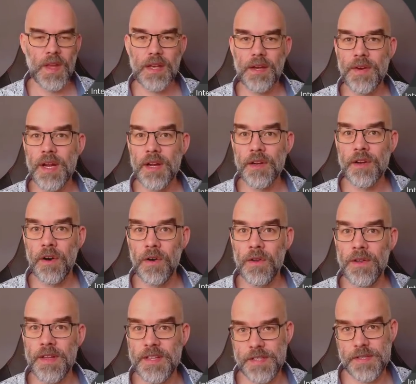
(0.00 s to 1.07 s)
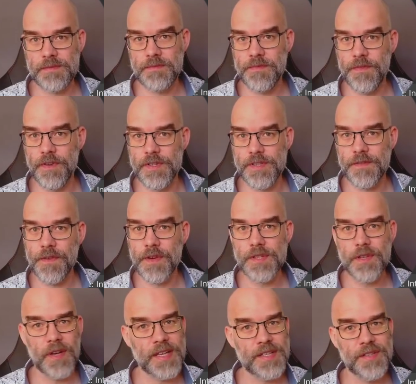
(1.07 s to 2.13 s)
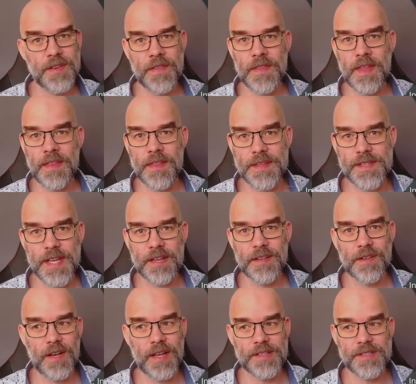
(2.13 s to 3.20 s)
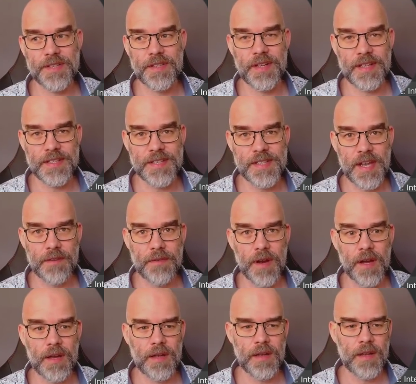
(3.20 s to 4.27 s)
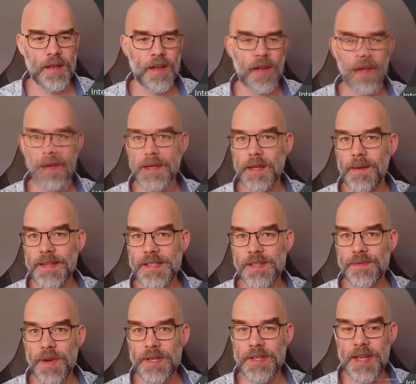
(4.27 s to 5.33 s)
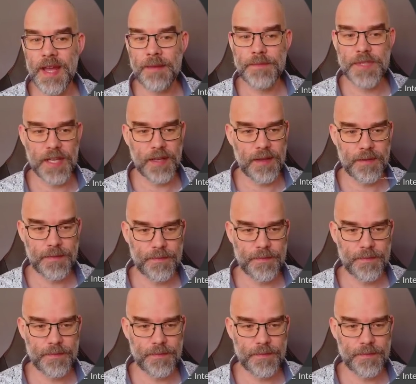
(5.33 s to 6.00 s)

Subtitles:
Now here call is first the first collection, then the second collection, etc. Now let's create an empty.